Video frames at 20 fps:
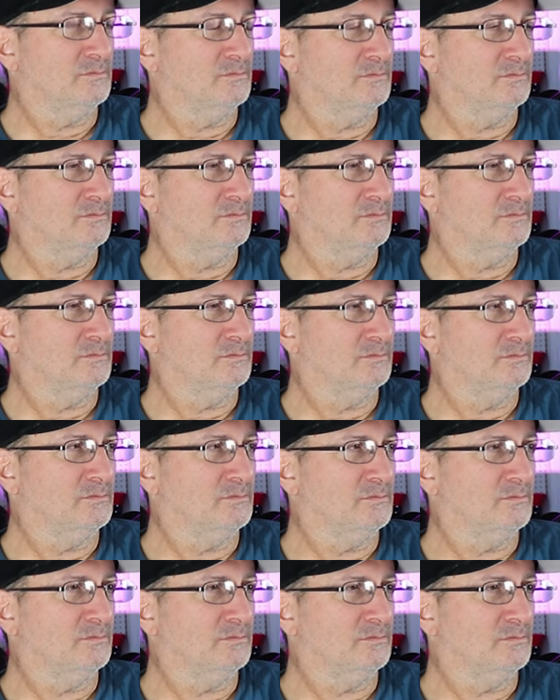
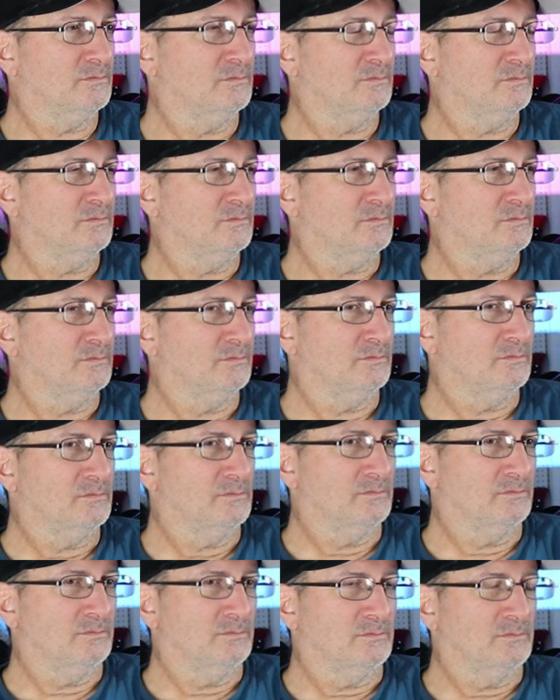
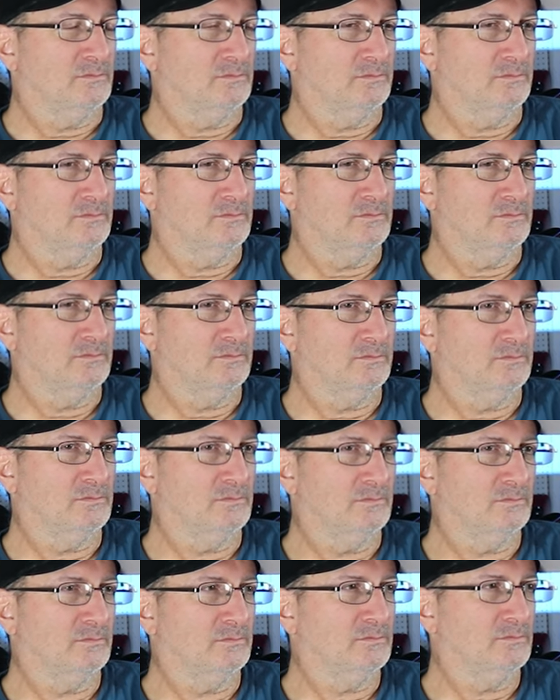
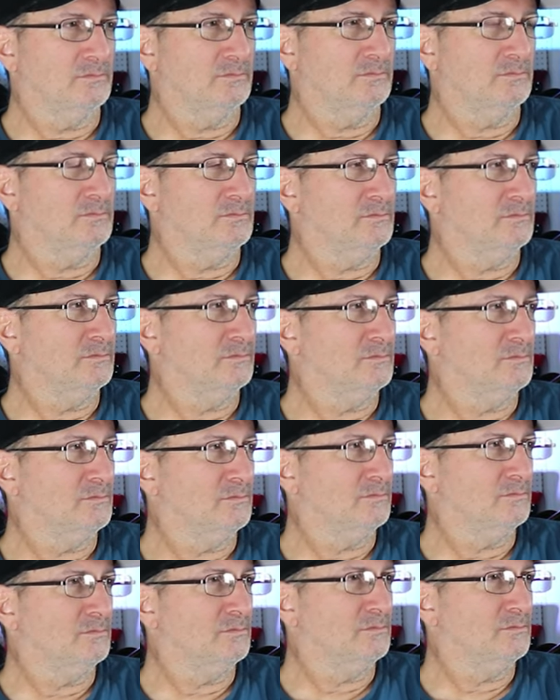
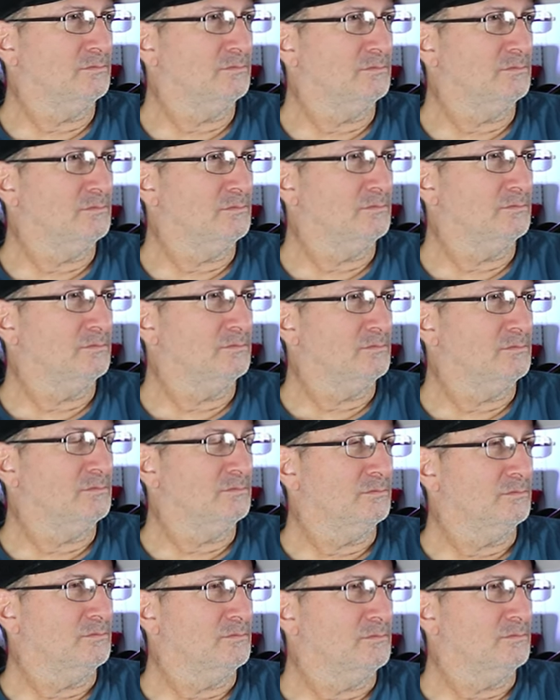
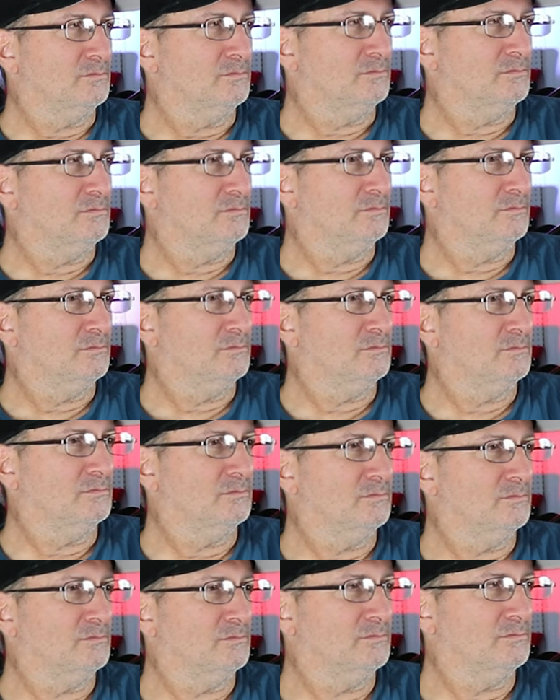
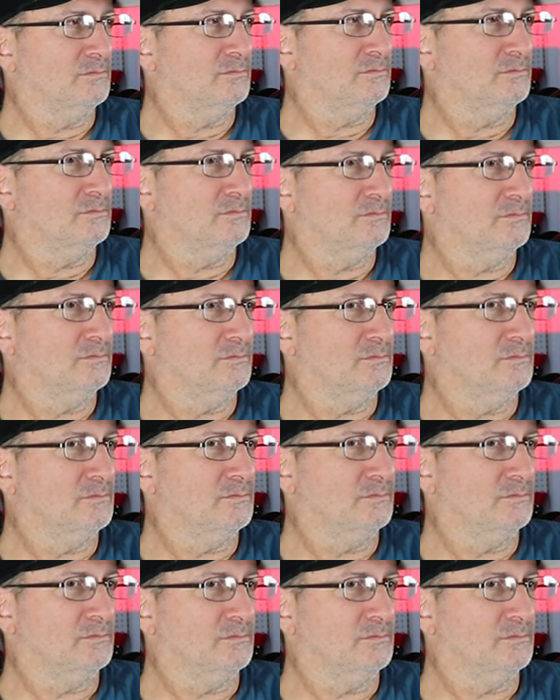No words are spoken by the person on screen.